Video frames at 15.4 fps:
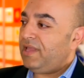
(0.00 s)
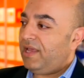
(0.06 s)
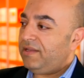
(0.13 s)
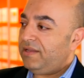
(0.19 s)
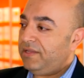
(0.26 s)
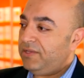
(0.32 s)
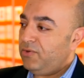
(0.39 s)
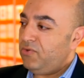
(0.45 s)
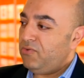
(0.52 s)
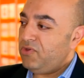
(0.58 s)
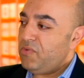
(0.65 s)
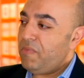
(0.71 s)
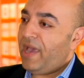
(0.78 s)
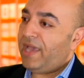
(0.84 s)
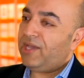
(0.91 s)
that
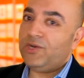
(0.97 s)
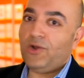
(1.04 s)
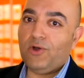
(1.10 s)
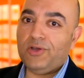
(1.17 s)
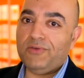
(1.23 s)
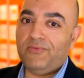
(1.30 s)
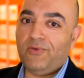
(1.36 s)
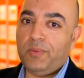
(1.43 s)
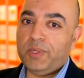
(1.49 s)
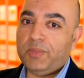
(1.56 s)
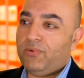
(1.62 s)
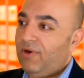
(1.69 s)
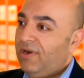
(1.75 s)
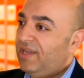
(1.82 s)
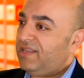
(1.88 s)
you make a non-conforming
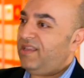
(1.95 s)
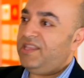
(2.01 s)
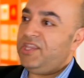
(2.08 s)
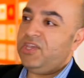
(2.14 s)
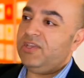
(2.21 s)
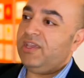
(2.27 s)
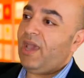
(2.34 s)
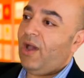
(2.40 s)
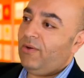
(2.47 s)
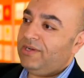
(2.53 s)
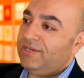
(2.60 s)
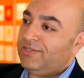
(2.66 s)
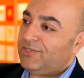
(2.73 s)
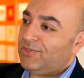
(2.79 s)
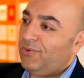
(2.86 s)
product and you go
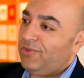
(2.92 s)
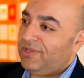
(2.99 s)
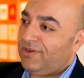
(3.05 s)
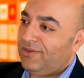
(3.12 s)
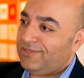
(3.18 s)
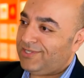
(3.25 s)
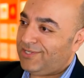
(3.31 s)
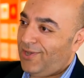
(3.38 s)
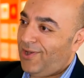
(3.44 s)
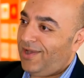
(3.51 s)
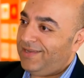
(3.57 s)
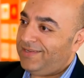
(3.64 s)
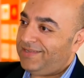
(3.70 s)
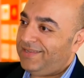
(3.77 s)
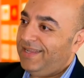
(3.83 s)
and install it on
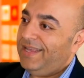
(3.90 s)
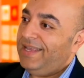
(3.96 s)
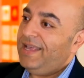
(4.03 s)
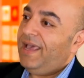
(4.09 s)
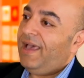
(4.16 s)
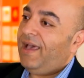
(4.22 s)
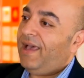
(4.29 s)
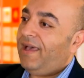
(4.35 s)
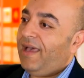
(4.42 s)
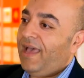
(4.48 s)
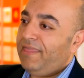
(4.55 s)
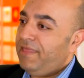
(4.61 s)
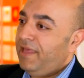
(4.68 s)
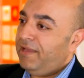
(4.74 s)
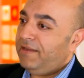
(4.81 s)
site,
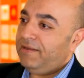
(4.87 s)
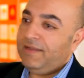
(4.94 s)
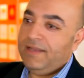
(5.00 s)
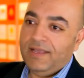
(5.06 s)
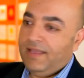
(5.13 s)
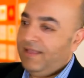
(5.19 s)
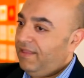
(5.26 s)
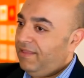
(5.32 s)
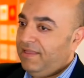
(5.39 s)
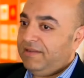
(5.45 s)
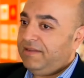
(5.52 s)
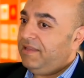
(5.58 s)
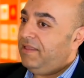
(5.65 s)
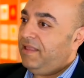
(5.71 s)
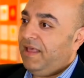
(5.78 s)
and then
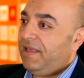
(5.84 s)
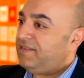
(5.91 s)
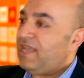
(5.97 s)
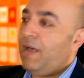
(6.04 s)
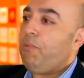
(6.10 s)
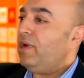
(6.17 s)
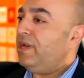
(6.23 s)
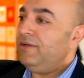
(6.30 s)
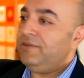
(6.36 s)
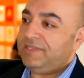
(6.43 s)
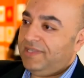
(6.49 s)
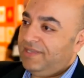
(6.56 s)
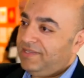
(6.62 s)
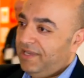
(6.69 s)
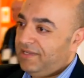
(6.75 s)
someone else
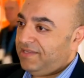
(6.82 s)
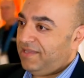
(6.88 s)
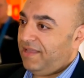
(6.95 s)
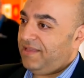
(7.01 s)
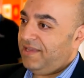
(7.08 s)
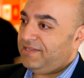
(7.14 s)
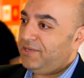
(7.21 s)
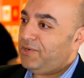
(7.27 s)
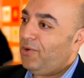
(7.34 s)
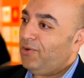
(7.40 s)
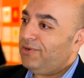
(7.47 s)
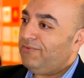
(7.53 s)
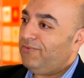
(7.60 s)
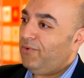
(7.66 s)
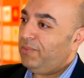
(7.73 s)
detects that there's a
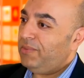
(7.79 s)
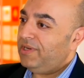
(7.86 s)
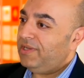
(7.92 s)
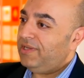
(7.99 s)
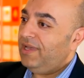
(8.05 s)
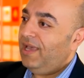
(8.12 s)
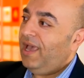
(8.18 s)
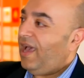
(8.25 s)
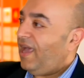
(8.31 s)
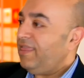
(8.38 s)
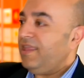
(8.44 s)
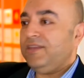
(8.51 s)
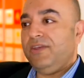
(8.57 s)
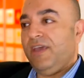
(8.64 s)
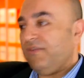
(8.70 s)
non-conformity, and
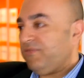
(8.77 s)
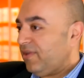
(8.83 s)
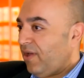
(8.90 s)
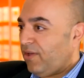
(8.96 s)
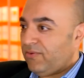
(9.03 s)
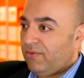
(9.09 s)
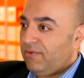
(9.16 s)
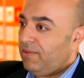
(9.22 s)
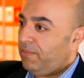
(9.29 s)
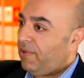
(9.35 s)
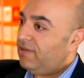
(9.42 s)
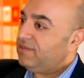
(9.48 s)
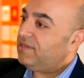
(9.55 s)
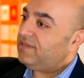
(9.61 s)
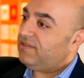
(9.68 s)
then you have to go through the
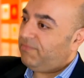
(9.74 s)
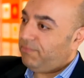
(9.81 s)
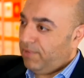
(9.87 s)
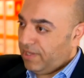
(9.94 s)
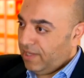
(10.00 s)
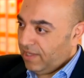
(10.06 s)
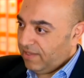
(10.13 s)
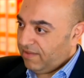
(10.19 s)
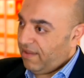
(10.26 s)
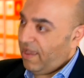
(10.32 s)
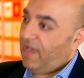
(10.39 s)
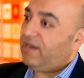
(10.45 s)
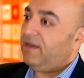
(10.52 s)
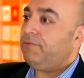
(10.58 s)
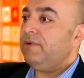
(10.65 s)
process of bringing it
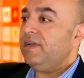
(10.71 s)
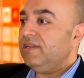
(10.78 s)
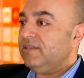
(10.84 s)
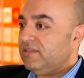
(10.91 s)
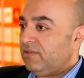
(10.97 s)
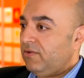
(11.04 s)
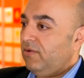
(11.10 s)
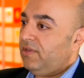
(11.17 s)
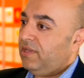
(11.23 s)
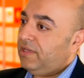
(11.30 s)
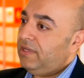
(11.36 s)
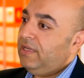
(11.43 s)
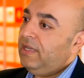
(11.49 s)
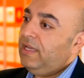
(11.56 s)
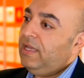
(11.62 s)
down and reinstalling.